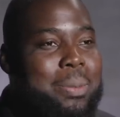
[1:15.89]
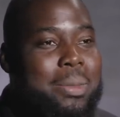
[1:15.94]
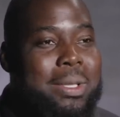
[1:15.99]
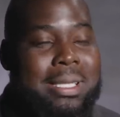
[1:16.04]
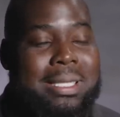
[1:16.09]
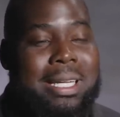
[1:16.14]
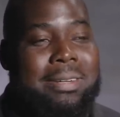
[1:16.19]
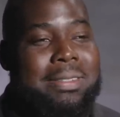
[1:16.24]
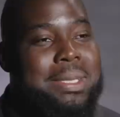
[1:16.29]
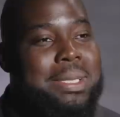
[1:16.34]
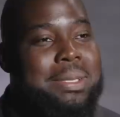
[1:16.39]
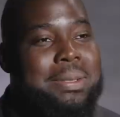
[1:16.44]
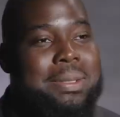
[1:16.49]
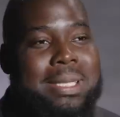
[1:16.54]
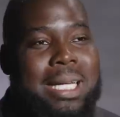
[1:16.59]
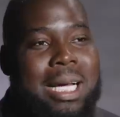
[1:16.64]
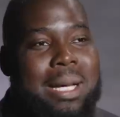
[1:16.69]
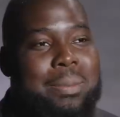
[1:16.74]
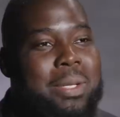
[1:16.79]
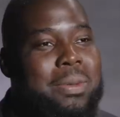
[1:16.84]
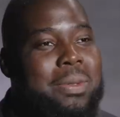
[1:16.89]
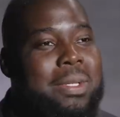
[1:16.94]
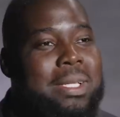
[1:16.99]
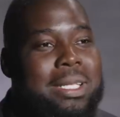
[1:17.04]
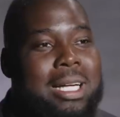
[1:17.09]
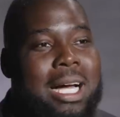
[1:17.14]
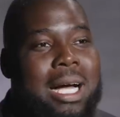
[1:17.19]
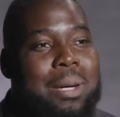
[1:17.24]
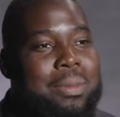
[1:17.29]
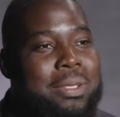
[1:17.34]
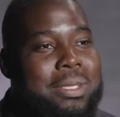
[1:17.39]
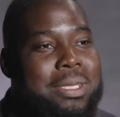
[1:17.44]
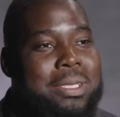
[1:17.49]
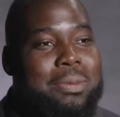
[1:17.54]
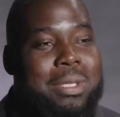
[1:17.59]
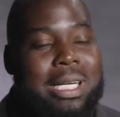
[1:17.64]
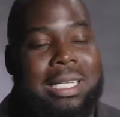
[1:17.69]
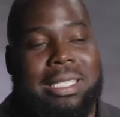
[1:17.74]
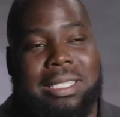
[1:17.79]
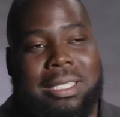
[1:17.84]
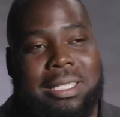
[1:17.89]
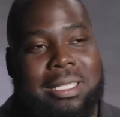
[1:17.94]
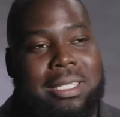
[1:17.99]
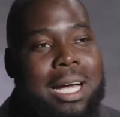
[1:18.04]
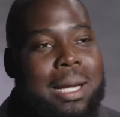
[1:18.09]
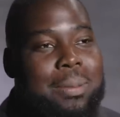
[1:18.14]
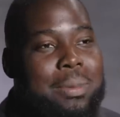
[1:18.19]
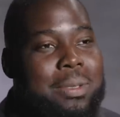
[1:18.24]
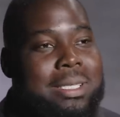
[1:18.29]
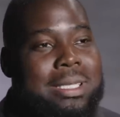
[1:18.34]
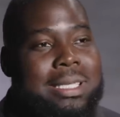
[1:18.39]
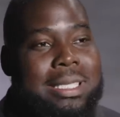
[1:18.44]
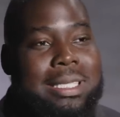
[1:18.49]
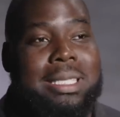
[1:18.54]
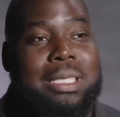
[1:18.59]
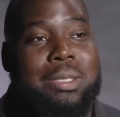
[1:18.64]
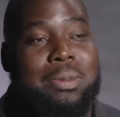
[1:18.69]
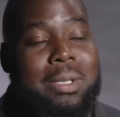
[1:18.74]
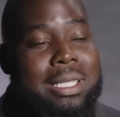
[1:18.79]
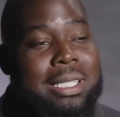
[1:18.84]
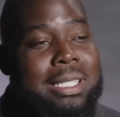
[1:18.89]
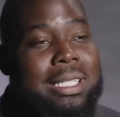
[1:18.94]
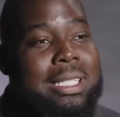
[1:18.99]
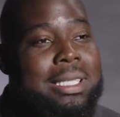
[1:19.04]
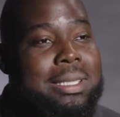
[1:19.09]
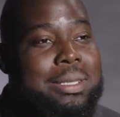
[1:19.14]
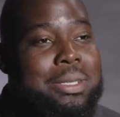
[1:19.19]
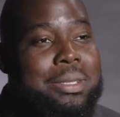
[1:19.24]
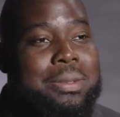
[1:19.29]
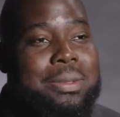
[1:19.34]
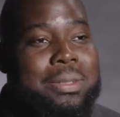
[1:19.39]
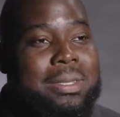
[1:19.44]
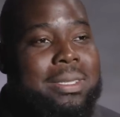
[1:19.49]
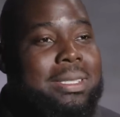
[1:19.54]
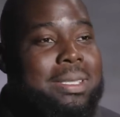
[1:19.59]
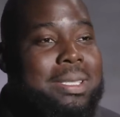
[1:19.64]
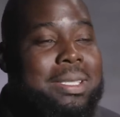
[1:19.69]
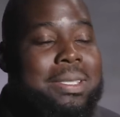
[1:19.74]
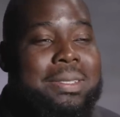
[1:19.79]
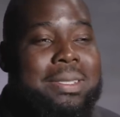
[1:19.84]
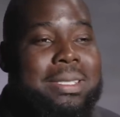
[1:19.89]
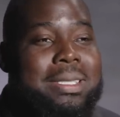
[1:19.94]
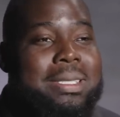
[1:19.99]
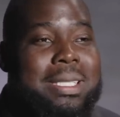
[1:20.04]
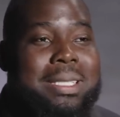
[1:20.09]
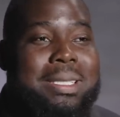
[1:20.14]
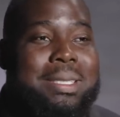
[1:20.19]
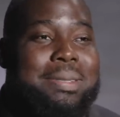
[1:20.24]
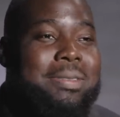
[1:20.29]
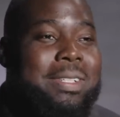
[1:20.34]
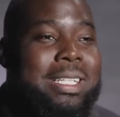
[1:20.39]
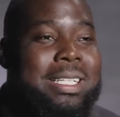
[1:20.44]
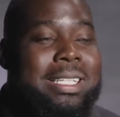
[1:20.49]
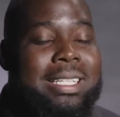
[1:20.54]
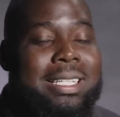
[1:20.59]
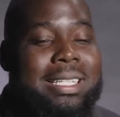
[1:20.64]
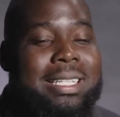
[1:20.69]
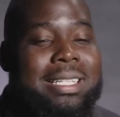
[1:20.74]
but every single time I'm able to accomplish what I need to accomplish to get to where I need to get to. So it's, it's very.